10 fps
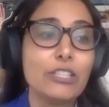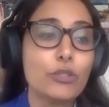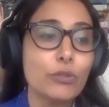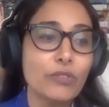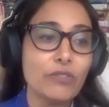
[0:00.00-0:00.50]
And the
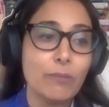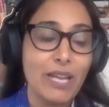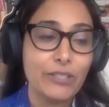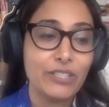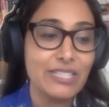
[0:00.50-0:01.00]
truth of the
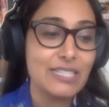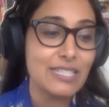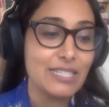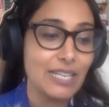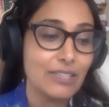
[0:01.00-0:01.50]
matter
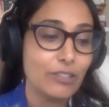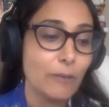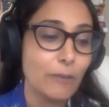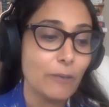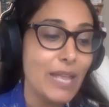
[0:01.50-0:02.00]
is that
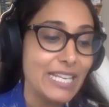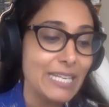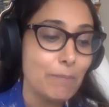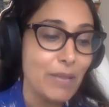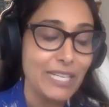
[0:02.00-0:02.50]
there are
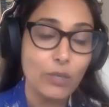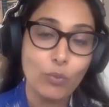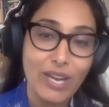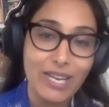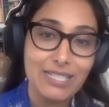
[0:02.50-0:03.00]
many, many
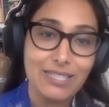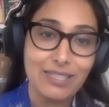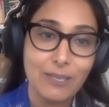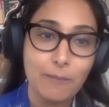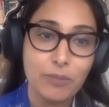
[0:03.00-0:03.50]
ways
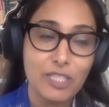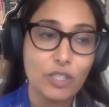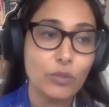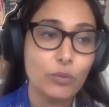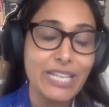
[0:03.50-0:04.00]
that the
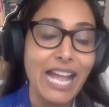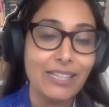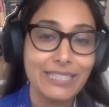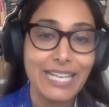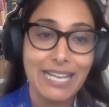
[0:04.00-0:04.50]
companies could
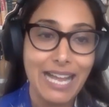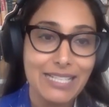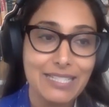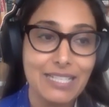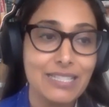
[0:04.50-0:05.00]
reallocate
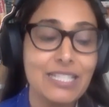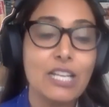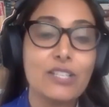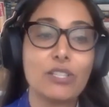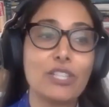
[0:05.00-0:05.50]
assets
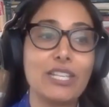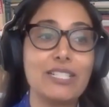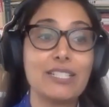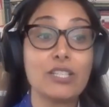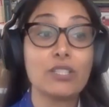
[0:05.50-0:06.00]
such that
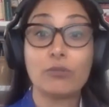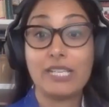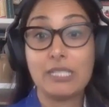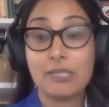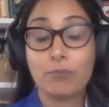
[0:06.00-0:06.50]
it doesn't
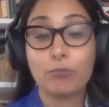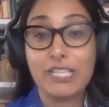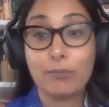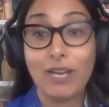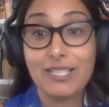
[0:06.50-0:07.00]
raise
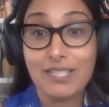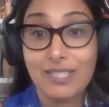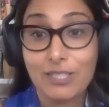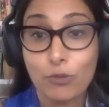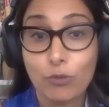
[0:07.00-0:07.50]

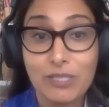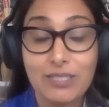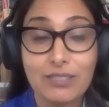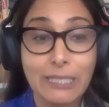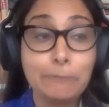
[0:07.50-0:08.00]
prices
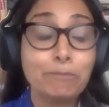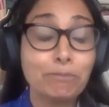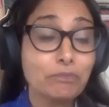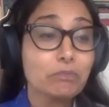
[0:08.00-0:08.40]
exorbitantly.